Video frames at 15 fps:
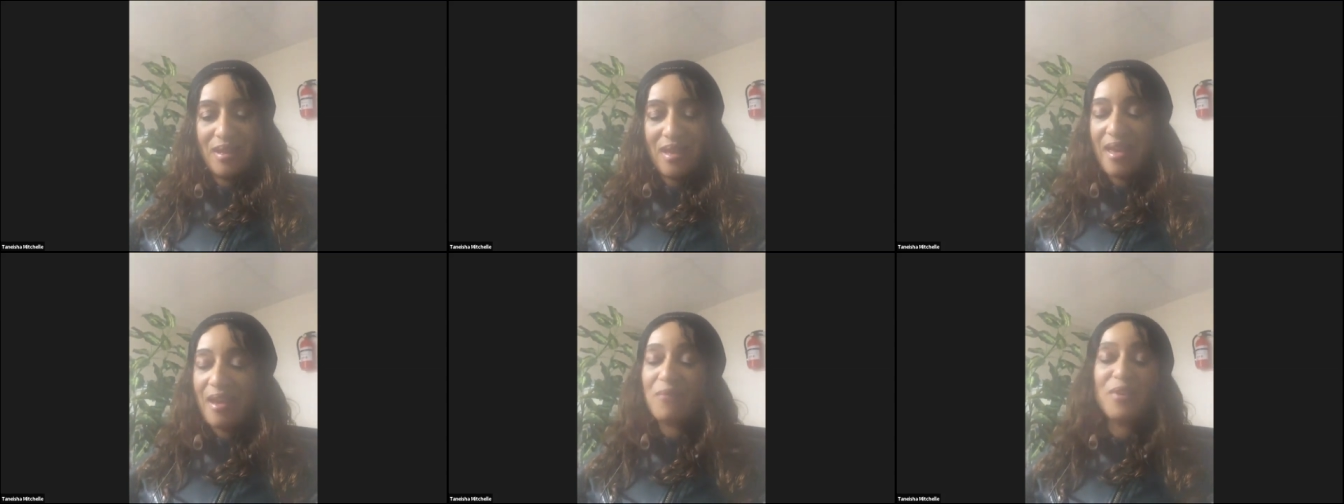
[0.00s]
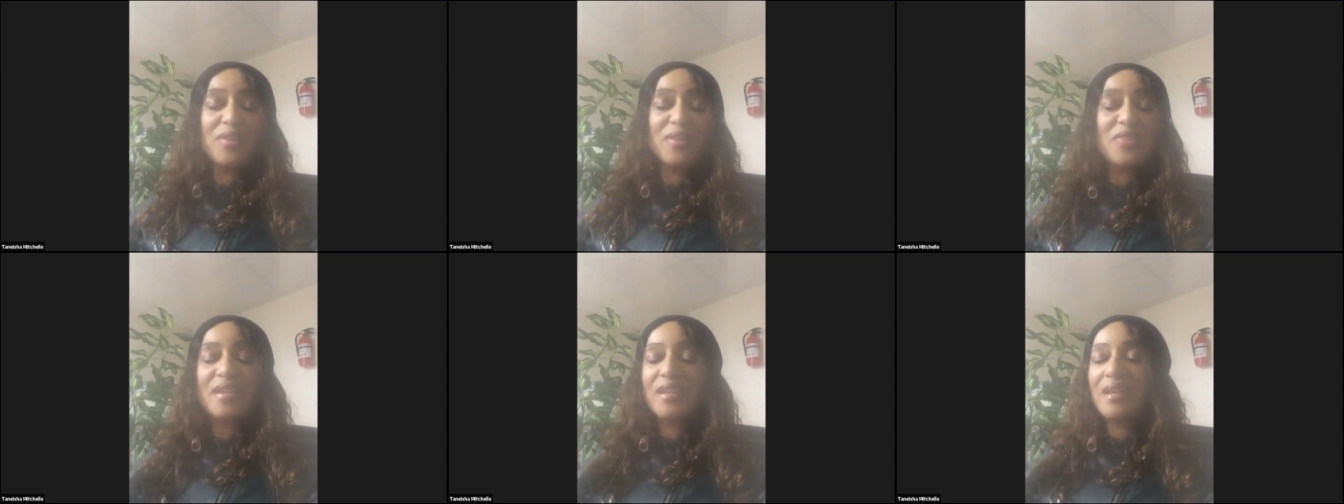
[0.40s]

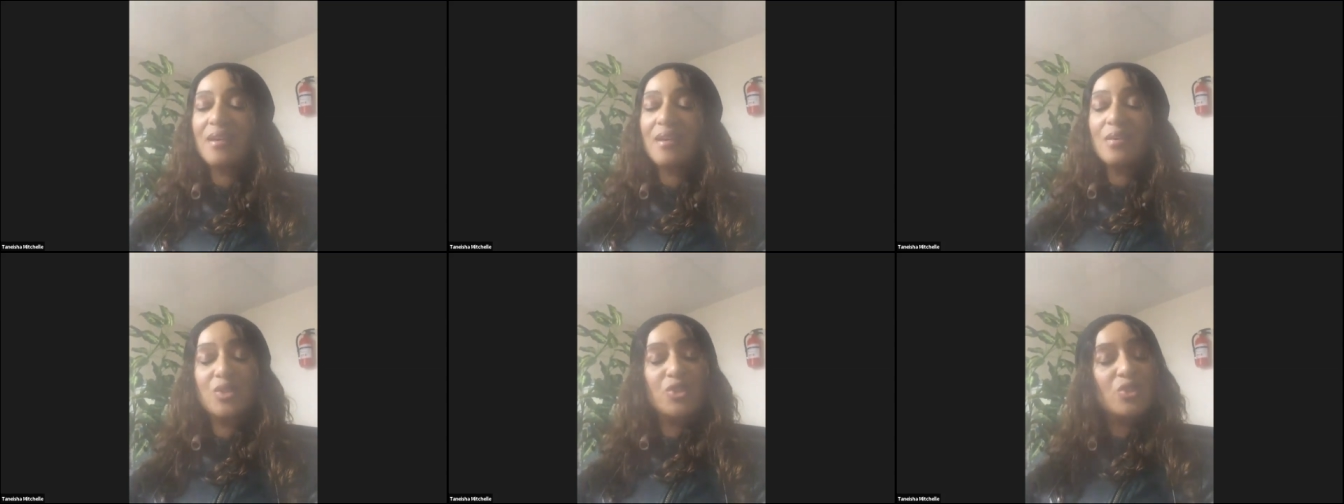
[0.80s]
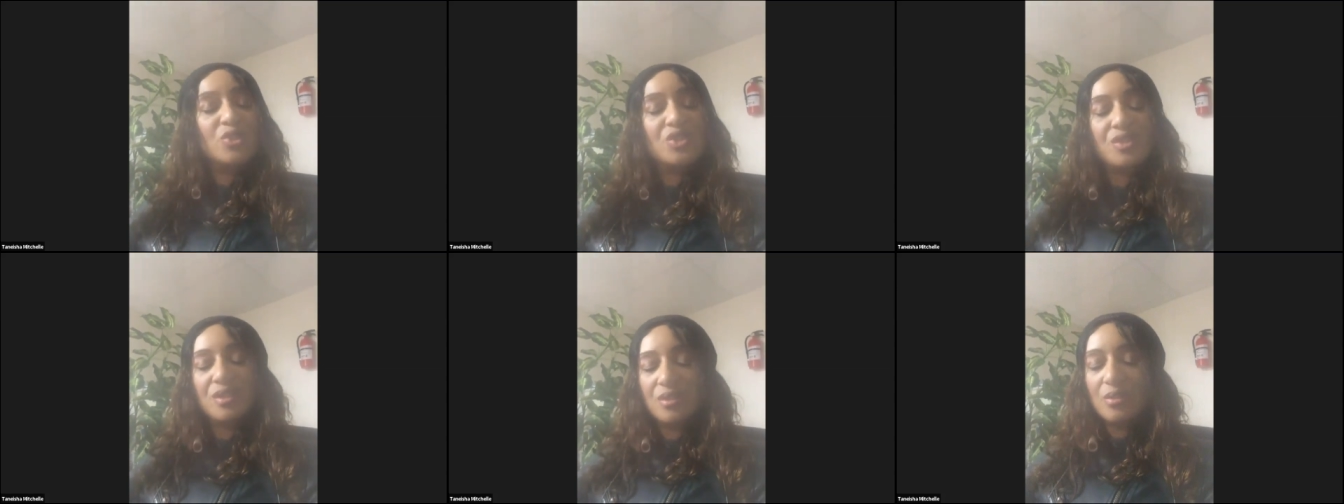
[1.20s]
Everything else, you're
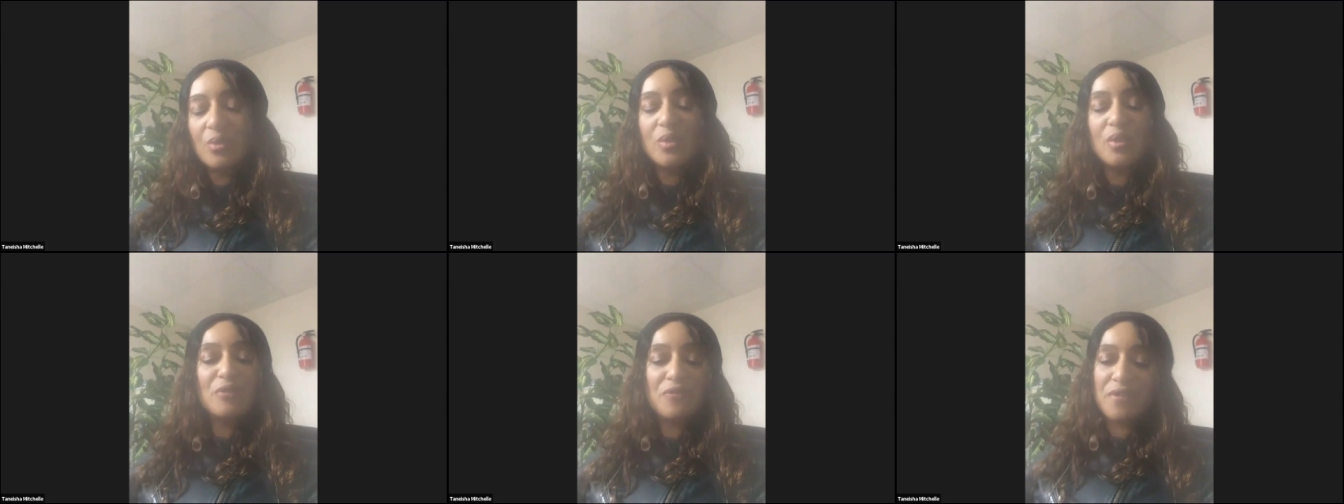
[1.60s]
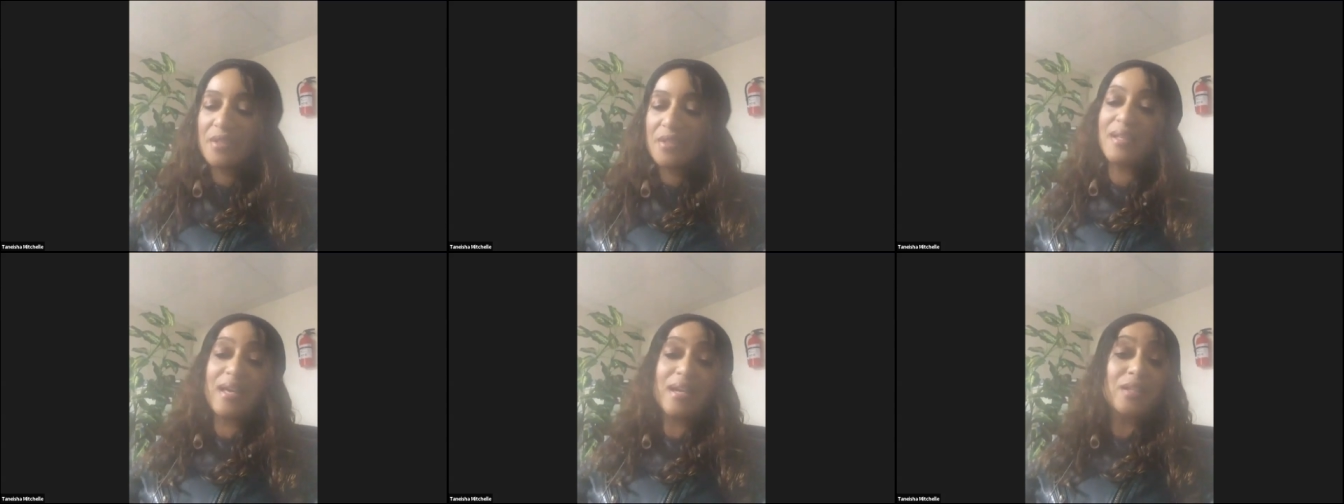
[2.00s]
still going to
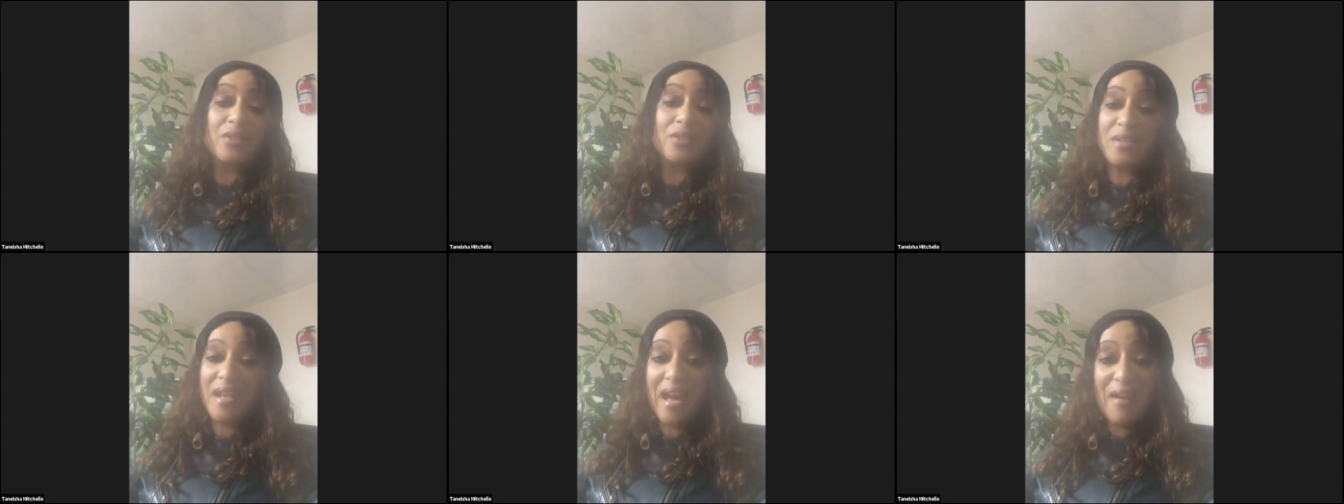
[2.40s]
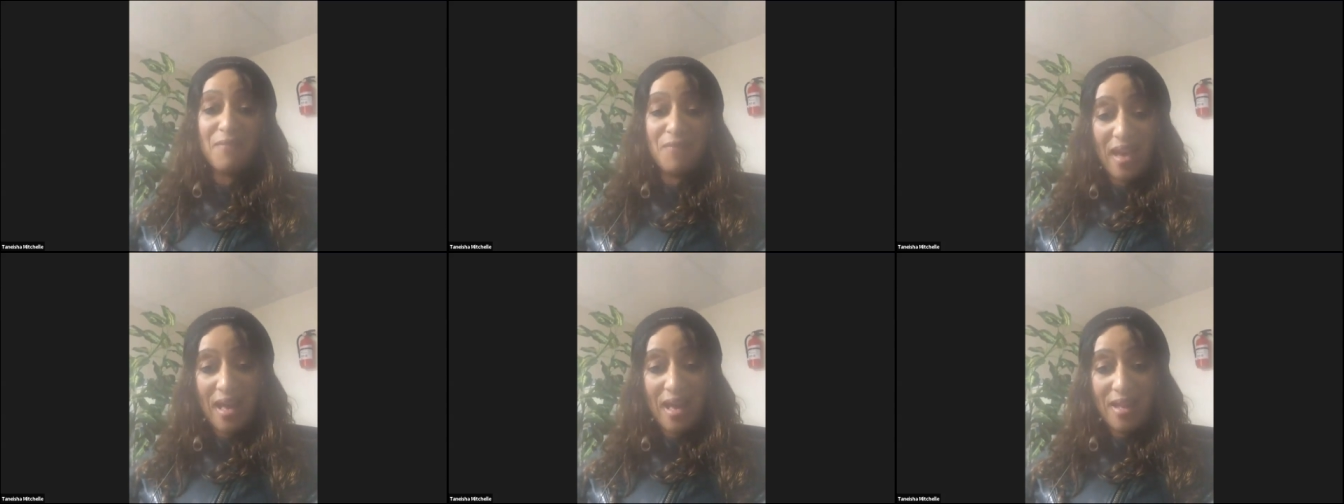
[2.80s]
feel like you're not
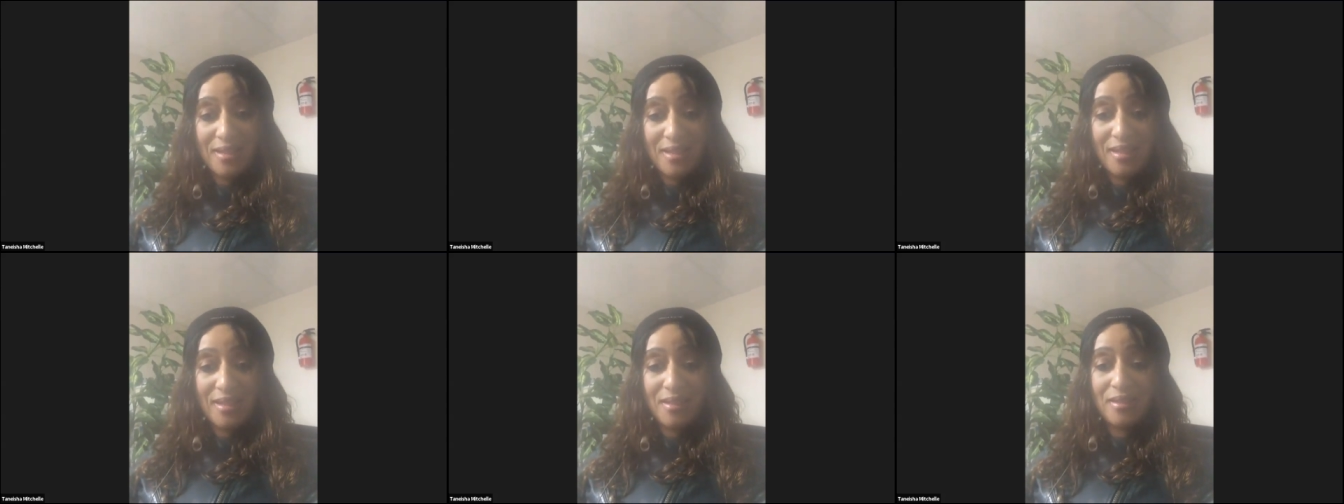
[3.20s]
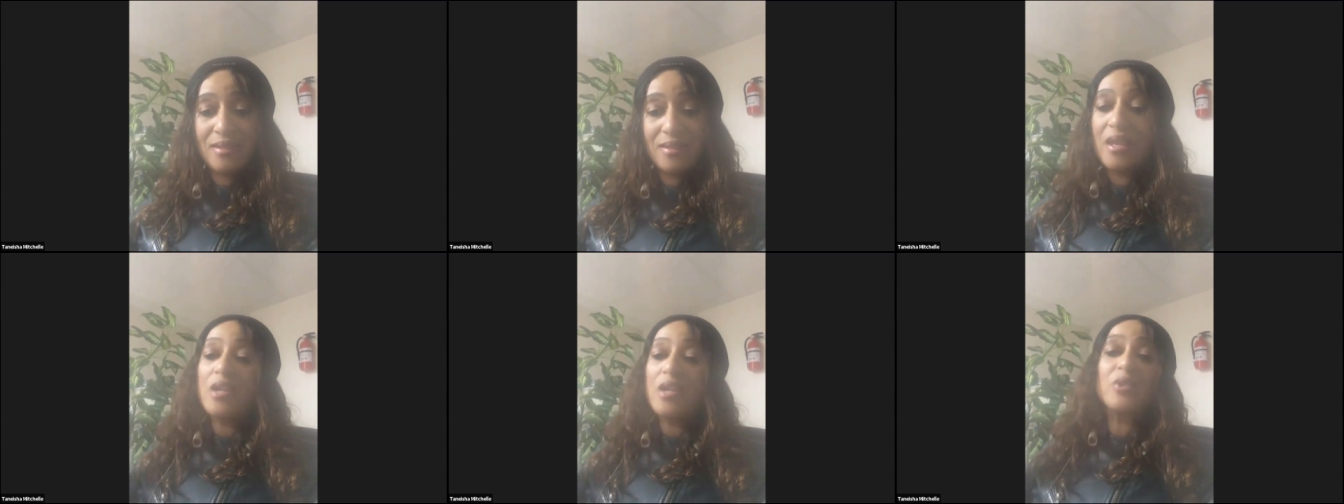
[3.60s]
validated.
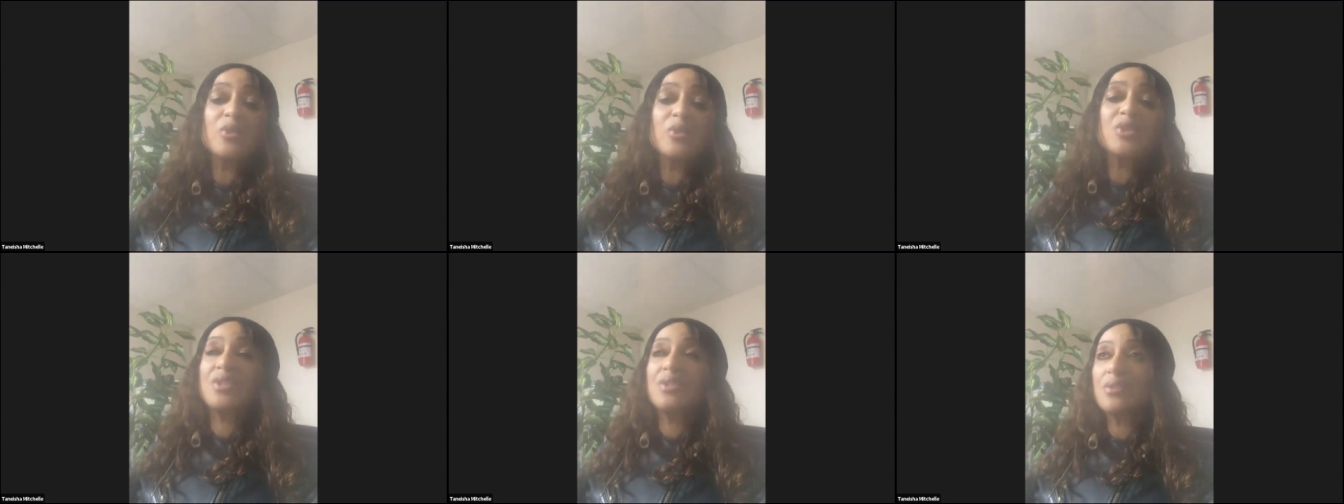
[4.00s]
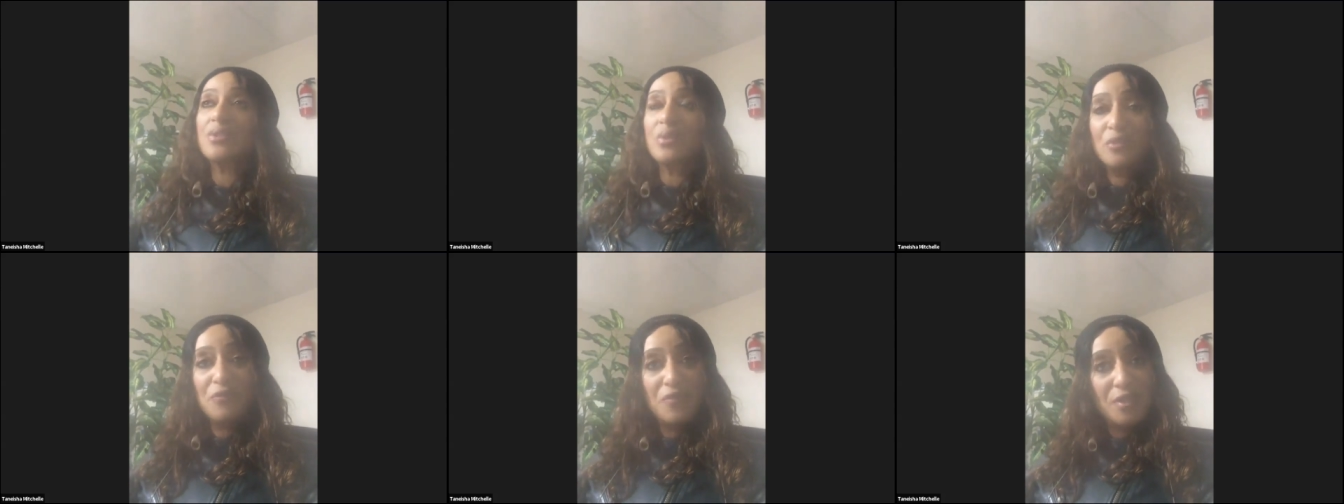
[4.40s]
You're still
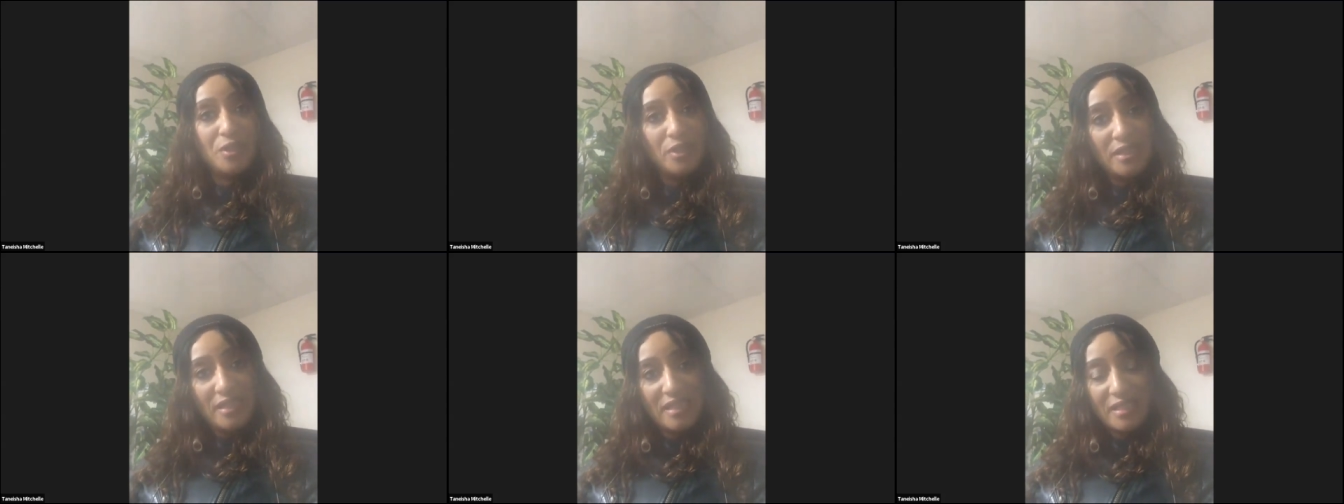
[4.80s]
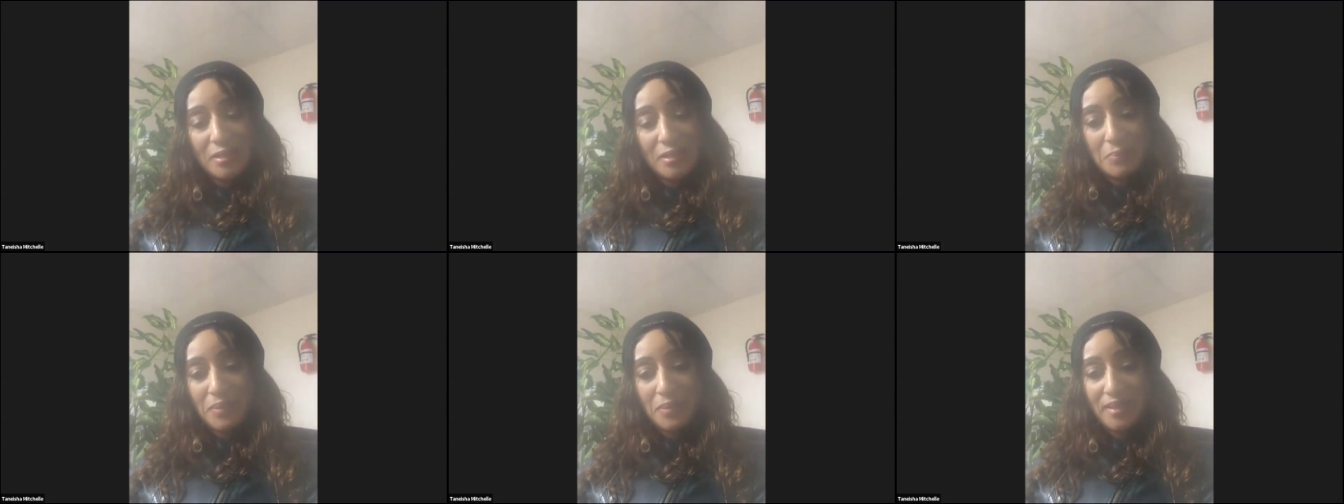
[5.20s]
going to feel
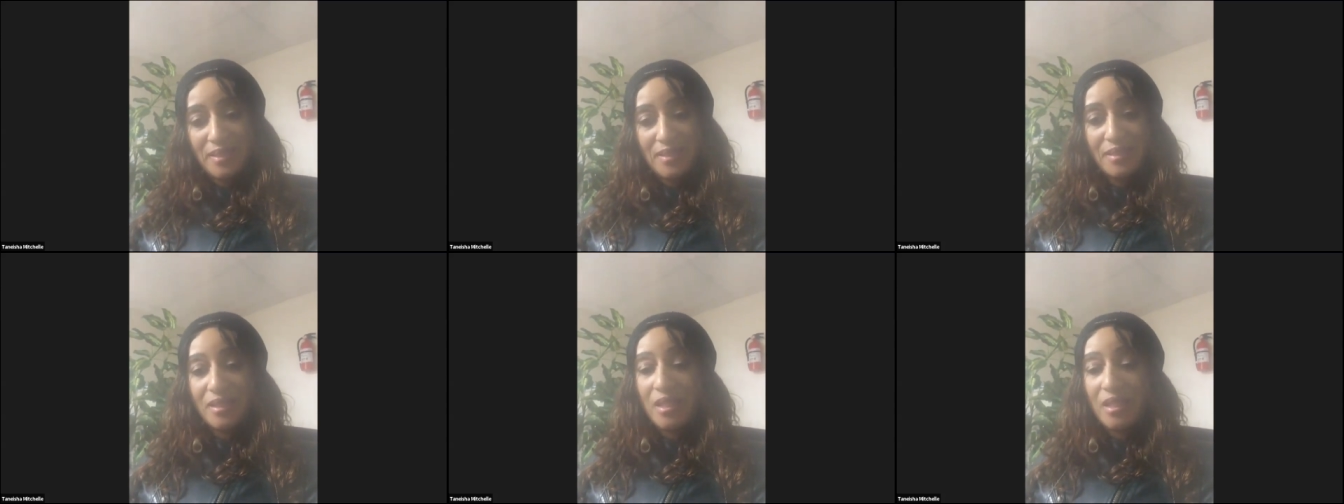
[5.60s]
incomplete.